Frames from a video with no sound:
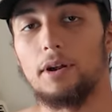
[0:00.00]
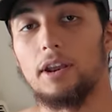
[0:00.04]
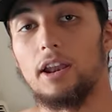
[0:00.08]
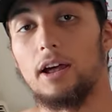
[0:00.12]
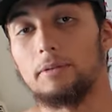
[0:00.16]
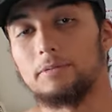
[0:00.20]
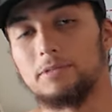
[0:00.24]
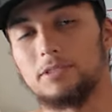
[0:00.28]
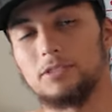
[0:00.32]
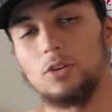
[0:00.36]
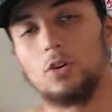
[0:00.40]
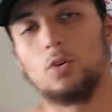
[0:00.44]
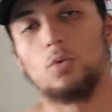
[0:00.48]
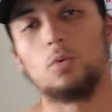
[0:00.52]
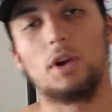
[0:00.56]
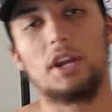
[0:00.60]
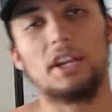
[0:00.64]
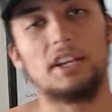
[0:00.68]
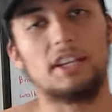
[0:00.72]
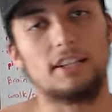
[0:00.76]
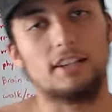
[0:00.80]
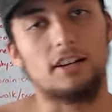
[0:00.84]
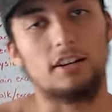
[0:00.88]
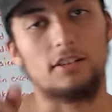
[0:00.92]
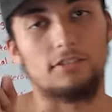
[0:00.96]
but I'm still
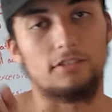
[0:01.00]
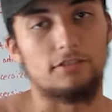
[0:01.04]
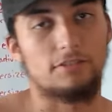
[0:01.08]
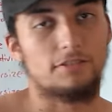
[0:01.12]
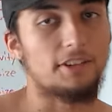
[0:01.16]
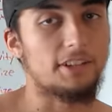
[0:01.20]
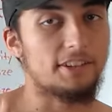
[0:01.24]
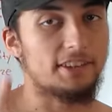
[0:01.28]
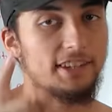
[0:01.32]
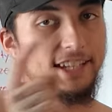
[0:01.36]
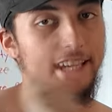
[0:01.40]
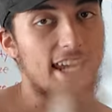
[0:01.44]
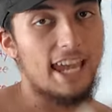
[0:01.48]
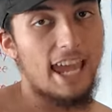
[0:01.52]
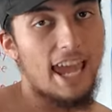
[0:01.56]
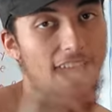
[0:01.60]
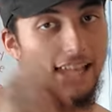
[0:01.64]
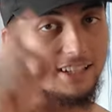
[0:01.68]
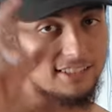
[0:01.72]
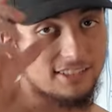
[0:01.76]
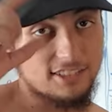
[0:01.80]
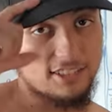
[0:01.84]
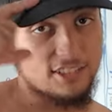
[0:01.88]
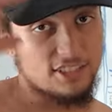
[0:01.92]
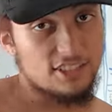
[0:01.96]
waiting on 50
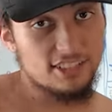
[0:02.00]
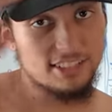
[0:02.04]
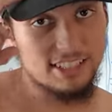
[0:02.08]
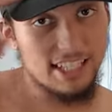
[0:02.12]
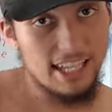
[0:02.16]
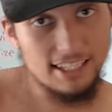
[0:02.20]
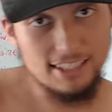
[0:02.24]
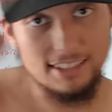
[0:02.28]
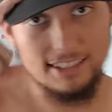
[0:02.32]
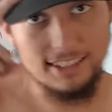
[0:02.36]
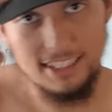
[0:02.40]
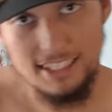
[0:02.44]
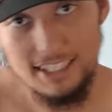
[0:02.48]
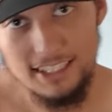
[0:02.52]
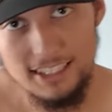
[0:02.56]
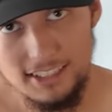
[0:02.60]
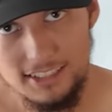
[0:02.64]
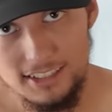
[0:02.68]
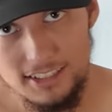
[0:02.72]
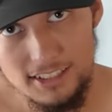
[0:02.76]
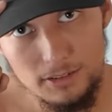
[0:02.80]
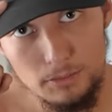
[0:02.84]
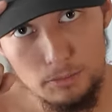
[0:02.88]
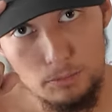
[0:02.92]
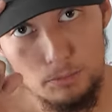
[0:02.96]
hats just like
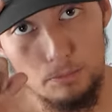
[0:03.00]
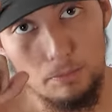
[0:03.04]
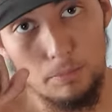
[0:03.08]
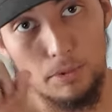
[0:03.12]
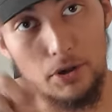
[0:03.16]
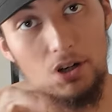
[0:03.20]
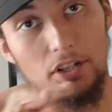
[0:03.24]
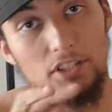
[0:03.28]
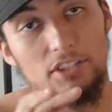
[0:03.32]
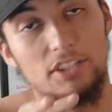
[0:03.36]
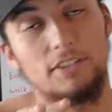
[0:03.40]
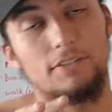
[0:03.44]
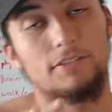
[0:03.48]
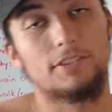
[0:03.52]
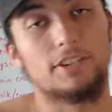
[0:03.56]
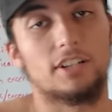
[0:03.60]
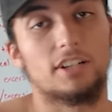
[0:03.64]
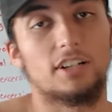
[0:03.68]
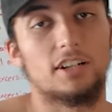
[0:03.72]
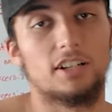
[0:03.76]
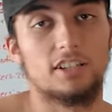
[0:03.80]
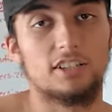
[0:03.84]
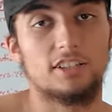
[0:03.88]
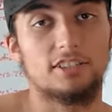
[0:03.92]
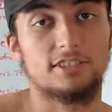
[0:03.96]
these, but different
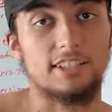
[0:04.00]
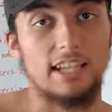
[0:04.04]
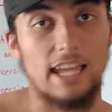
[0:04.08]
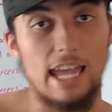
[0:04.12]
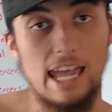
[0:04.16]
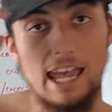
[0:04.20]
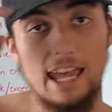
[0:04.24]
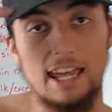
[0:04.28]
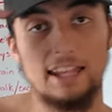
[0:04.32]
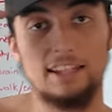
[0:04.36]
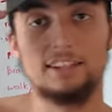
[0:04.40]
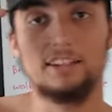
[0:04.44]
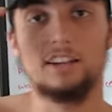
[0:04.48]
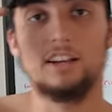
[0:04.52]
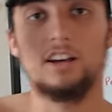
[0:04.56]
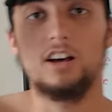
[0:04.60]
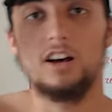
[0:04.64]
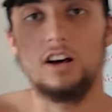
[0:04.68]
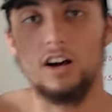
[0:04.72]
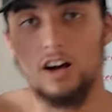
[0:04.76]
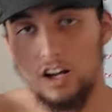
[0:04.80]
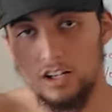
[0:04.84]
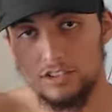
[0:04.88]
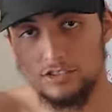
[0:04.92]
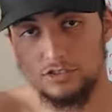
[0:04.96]
colors and
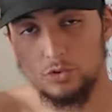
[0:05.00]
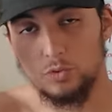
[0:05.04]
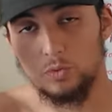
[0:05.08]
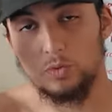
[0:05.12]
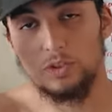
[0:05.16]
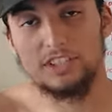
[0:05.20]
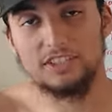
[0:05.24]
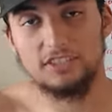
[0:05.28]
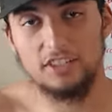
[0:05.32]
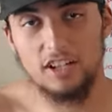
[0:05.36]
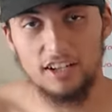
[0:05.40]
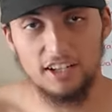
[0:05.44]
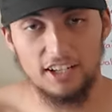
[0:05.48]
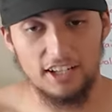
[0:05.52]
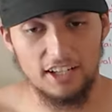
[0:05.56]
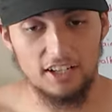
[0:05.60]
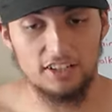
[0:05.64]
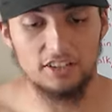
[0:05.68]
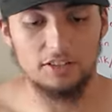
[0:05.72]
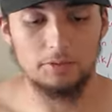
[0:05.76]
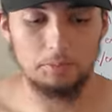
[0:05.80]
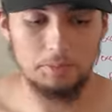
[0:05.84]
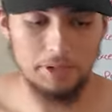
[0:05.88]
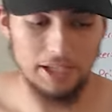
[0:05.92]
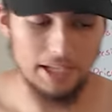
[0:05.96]
also restocking
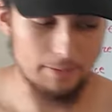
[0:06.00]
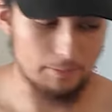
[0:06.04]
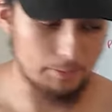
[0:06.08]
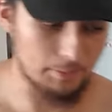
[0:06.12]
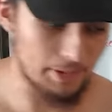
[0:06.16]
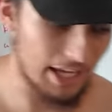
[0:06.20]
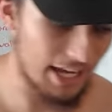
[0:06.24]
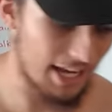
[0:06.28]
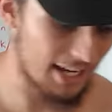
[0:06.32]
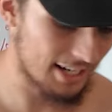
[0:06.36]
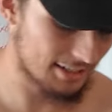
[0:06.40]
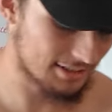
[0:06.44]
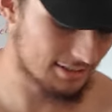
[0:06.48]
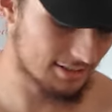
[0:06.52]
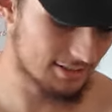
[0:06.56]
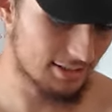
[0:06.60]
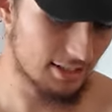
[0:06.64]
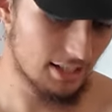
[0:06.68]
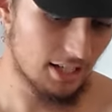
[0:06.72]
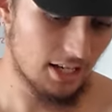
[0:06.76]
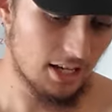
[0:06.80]
on the plain blacks.